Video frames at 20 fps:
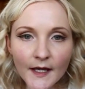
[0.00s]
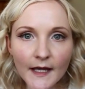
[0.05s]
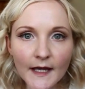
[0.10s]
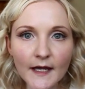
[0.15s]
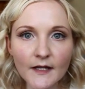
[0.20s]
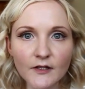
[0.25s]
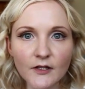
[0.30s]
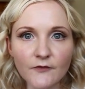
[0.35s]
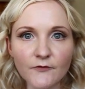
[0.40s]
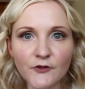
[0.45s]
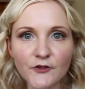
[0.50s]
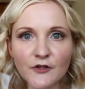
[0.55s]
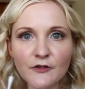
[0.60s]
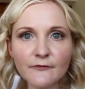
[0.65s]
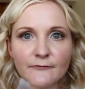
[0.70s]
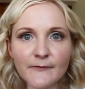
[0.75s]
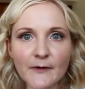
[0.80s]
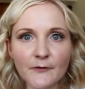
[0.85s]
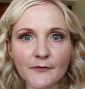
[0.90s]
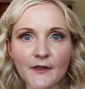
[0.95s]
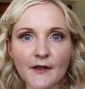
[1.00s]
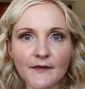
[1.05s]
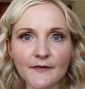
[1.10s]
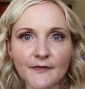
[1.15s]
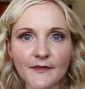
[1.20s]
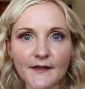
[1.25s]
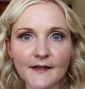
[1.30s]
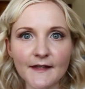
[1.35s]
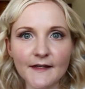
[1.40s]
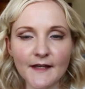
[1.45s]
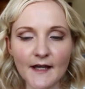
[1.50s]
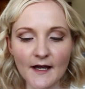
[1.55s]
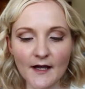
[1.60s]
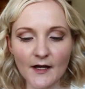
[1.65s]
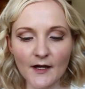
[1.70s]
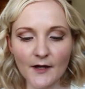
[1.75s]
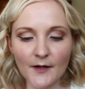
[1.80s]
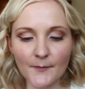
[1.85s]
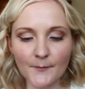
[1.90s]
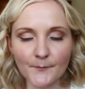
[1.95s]
And if you do feel that the
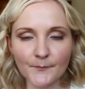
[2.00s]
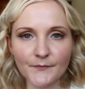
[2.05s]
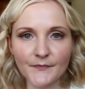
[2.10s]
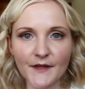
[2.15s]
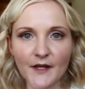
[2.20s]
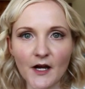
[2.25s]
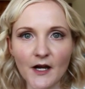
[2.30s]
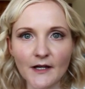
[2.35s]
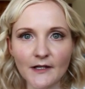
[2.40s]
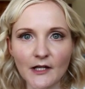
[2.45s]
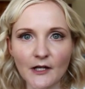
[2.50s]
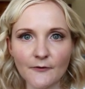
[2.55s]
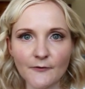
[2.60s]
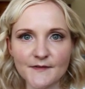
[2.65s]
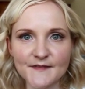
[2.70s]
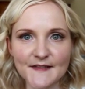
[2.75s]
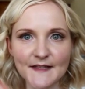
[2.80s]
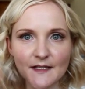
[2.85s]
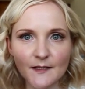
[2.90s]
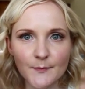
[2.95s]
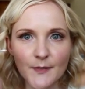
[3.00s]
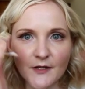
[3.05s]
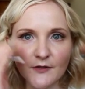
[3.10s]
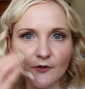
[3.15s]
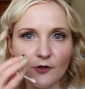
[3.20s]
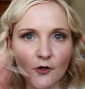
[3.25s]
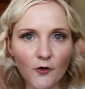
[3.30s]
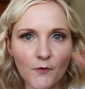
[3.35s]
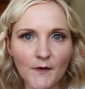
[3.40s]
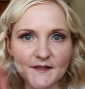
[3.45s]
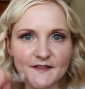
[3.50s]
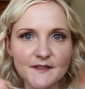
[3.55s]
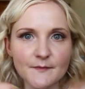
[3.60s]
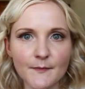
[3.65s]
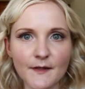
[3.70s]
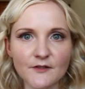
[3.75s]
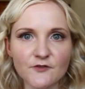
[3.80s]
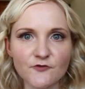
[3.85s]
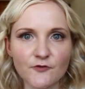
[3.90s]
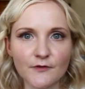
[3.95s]
eyeliner is a little bit not quite
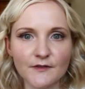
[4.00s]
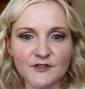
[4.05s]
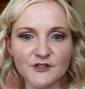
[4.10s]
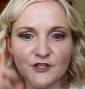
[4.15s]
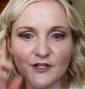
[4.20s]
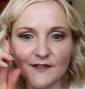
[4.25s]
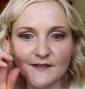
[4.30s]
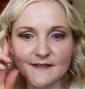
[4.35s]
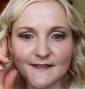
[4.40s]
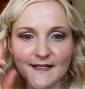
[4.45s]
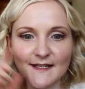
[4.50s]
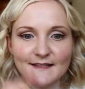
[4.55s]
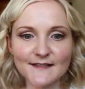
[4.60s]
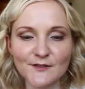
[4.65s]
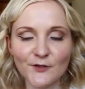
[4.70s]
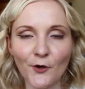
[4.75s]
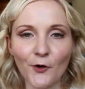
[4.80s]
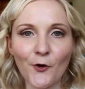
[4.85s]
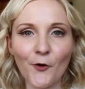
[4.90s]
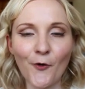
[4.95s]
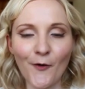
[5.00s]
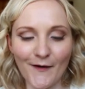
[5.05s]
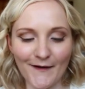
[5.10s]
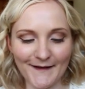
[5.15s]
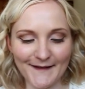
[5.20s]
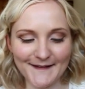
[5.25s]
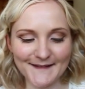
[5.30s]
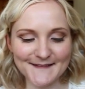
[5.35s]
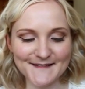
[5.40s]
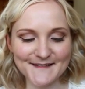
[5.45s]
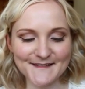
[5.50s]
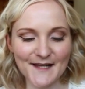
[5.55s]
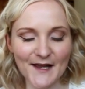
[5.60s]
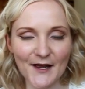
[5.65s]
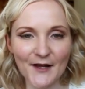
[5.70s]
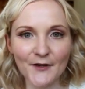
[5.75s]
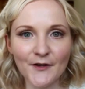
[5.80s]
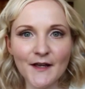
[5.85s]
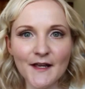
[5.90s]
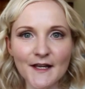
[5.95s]
symmetrical, as you can see, it's not quite,
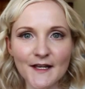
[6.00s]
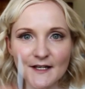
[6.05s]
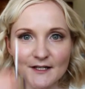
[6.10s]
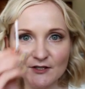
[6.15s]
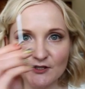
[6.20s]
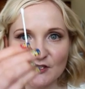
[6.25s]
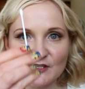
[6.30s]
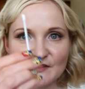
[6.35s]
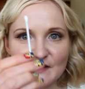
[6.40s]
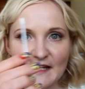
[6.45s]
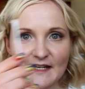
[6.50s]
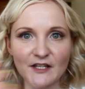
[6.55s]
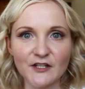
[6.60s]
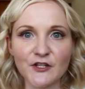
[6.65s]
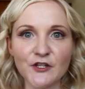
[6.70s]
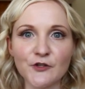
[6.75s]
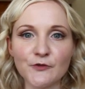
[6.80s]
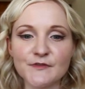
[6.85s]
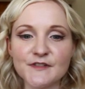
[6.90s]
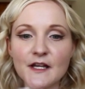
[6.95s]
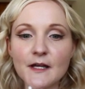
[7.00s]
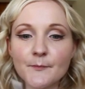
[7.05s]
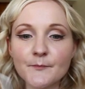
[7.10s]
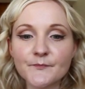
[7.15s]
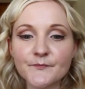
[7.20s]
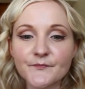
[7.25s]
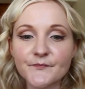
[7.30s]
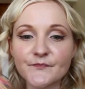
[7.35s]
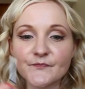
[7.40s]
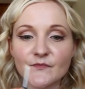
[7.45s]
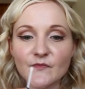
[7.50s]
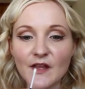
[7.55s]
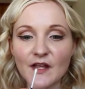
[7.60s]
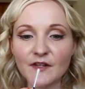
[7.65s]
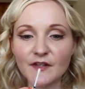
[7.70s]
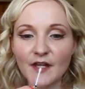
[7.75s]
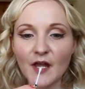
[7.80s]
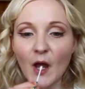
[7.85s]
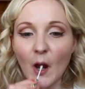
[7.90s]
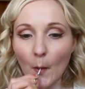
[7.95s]
so just take a Q-tip
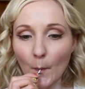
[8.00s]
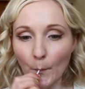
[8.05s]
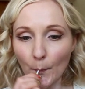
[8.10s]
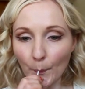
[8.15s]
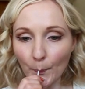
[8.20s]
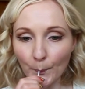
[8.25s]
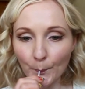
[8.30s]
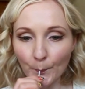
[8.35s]
and then